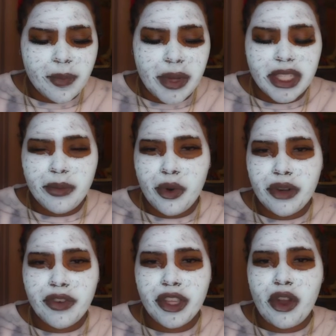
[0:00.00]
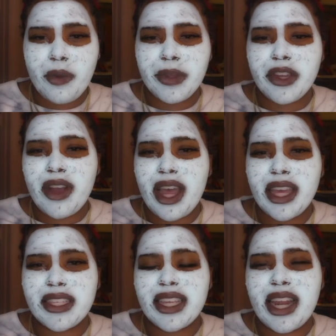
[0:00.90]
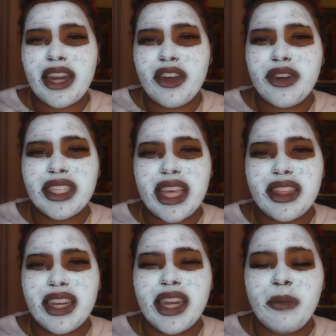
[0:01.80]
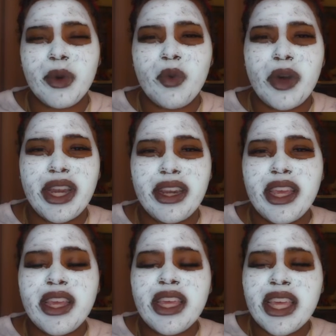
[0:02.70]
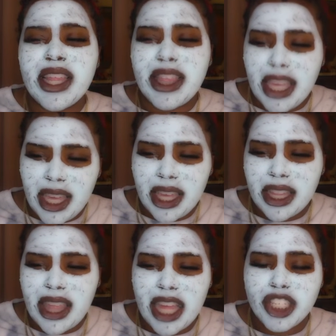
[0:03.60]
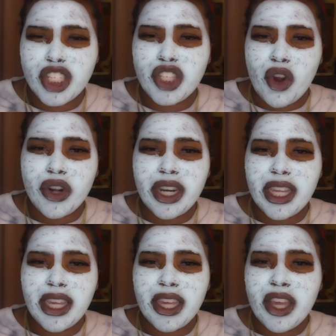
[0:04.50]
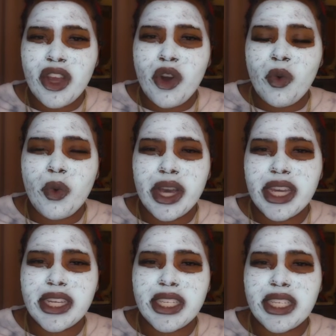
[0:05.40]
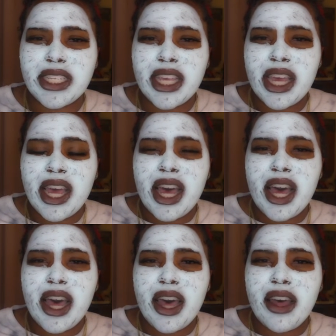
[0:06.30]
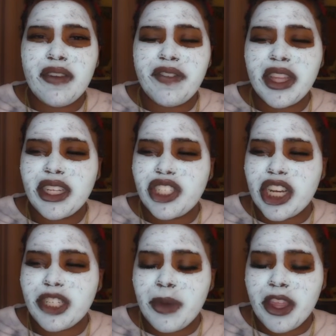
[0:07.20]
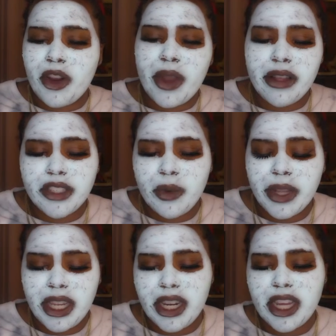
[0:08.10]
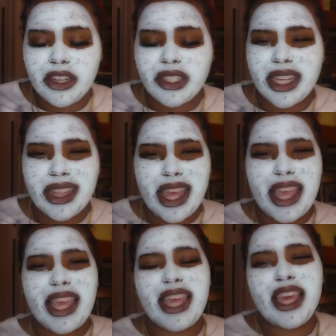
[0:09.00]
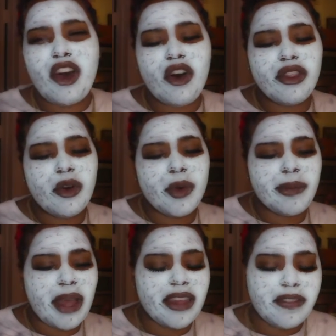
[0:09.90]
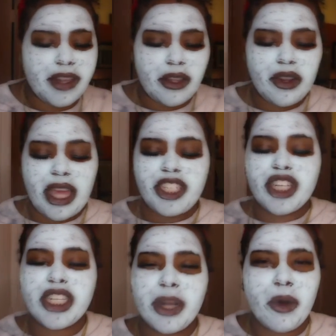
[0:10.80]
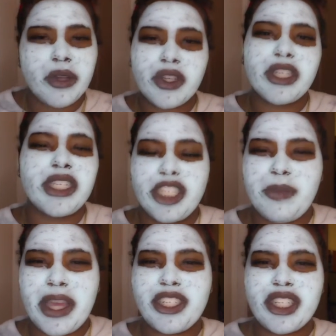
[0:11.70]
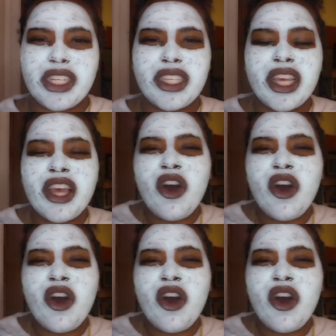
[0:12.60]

it's important for you to open your eyes. And I noticed that the number one thing that started it was feeling judged by the crowd. So we need to understand that although we might feel like judged, I'm always going to teach Paige this,